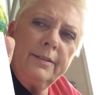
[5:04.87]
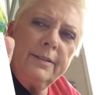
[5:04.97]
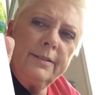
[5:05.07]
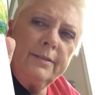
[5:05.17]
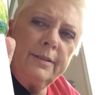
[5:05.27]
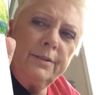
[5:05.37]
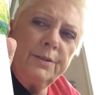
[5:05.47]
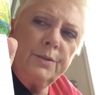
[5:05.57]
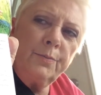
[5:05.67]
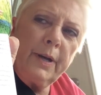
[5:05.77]
It's this little
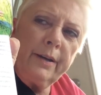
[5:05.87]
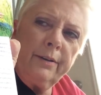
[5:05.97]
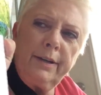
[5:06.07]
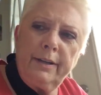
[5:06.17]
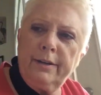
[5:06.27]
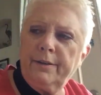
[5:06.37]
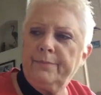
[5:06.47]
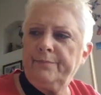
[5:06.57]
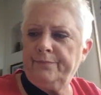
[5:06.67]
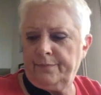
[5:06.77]
sweater here.
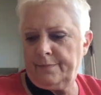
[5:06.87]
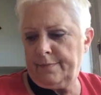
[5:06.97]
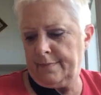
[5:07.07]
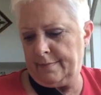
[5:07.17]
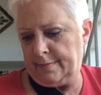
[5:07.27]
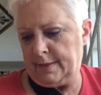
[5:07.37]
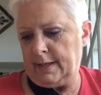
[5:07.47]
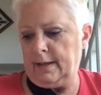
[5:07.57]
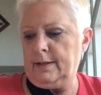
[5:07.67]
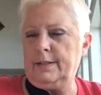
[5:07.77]

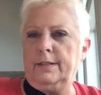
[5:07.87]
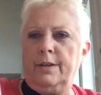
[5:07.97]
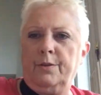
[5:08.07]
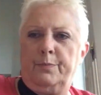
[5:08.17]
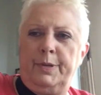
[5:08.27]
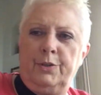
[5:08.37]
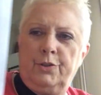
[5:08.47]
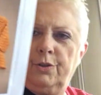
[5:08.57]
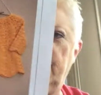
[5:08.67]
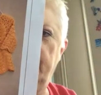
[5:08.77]
It's another
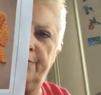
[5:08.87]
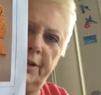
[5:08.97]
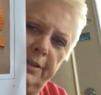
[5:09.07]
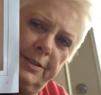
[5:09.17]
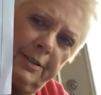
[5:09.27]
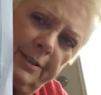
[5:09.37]
picture of it.